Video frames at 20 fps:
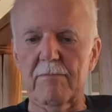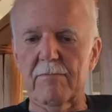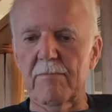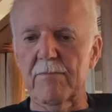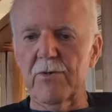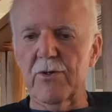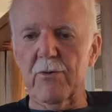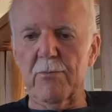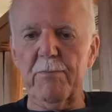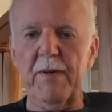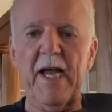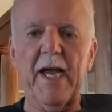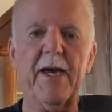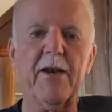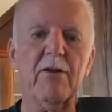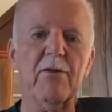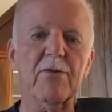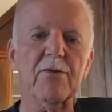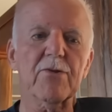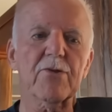your
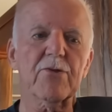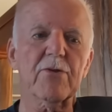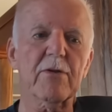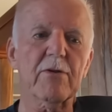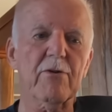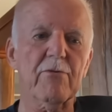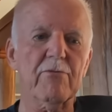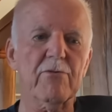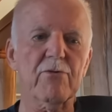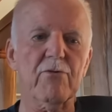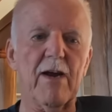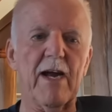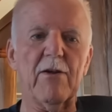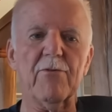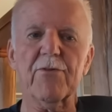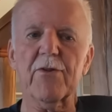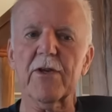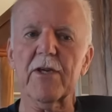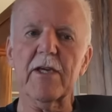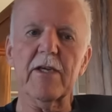panels,
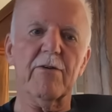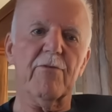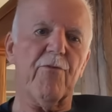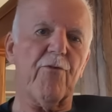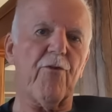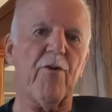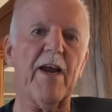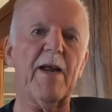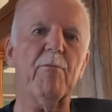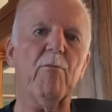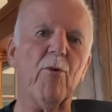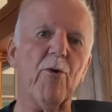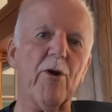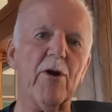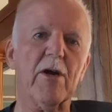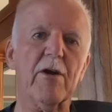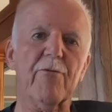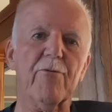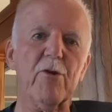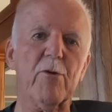ground the
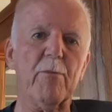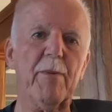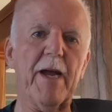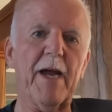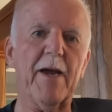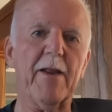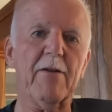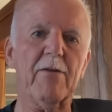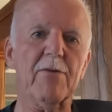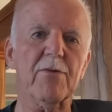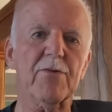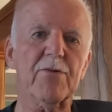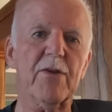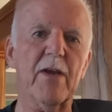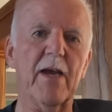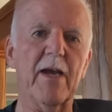framework of your panels